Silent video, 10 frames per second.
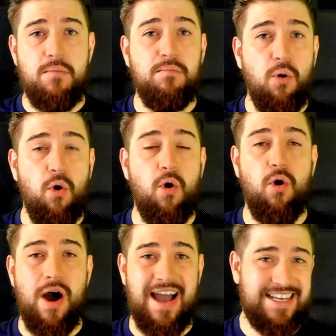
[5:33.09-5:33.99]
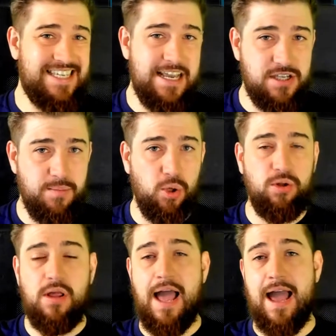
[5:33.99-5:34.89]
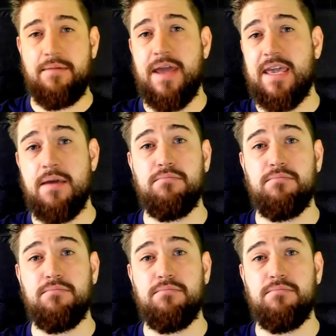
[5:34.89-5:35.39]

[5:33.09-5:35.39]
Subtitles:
more accessible and make